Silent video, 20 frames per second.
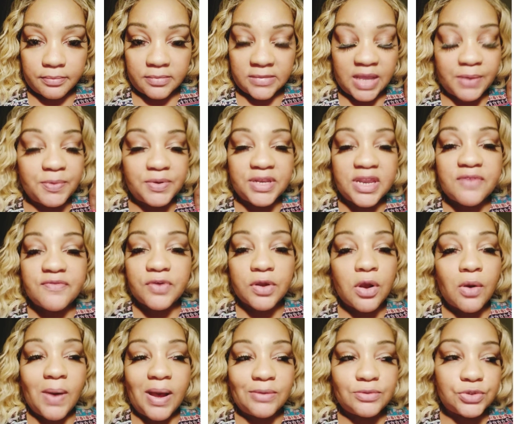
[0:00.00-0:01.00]
They would never
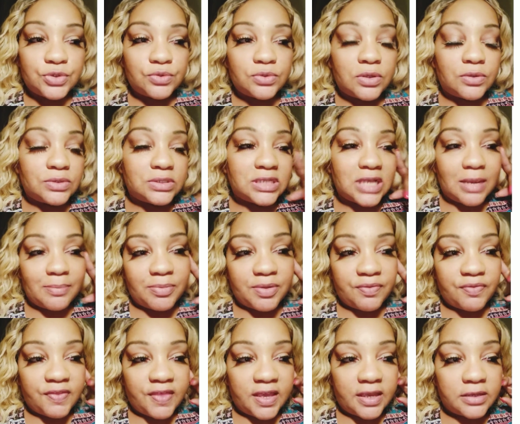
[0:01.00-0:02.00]
go out and do those type
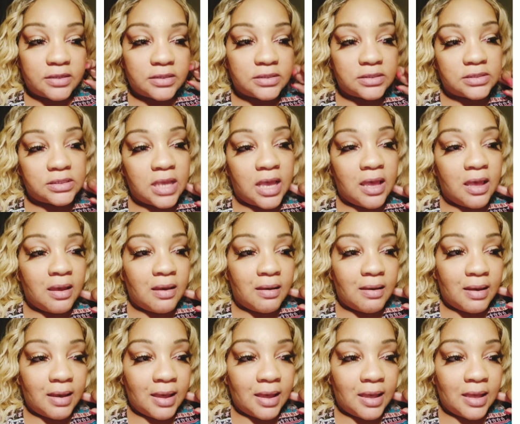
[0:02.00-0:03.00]
of things.
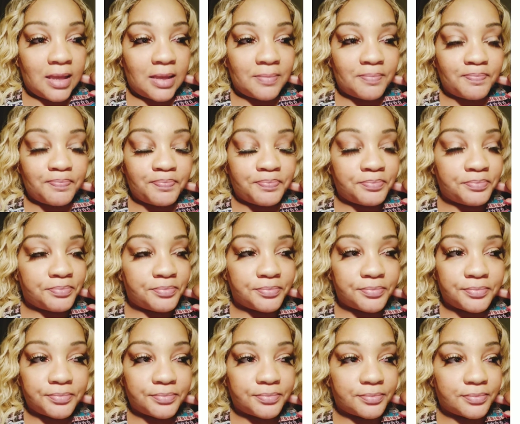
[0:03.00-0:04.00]
Um,
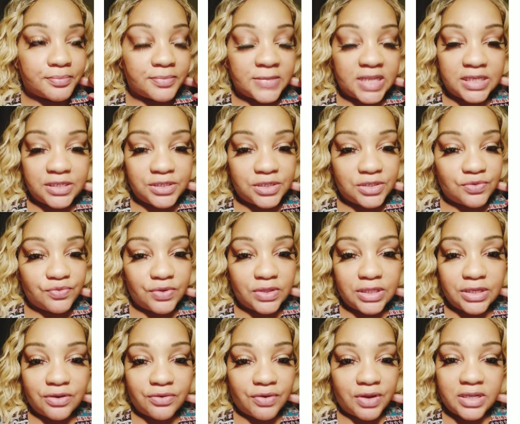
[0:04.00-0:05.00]
it's just
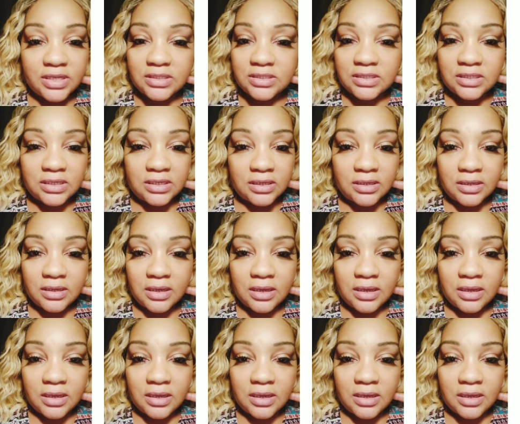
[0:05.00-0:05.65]
really crazy.